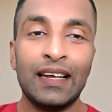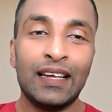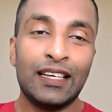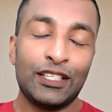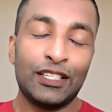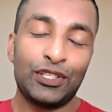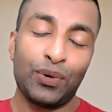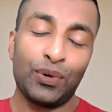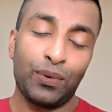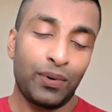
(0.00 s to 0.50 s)

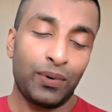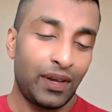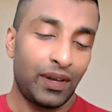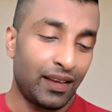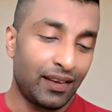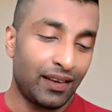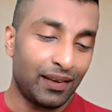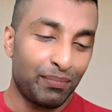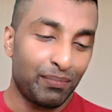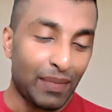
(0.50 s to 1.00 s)
So
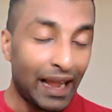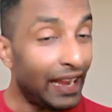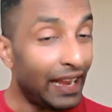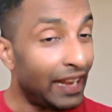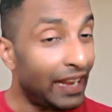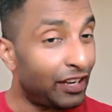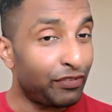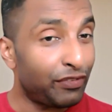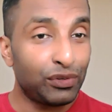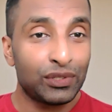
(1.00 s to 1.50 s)
my
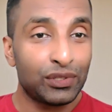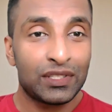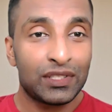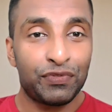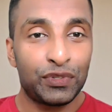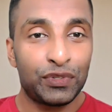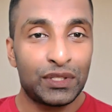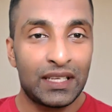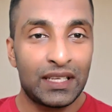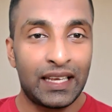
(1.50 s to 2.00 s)
interviews,
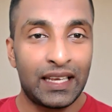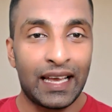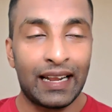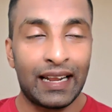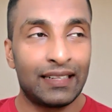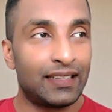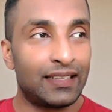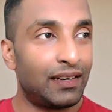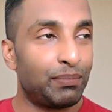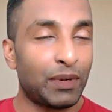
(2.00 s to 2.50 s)
if you see,
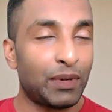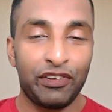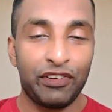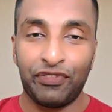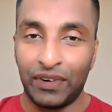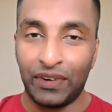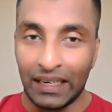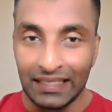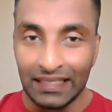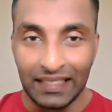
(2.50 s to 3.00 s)
and then my
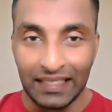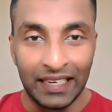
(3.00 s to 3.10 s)
friends'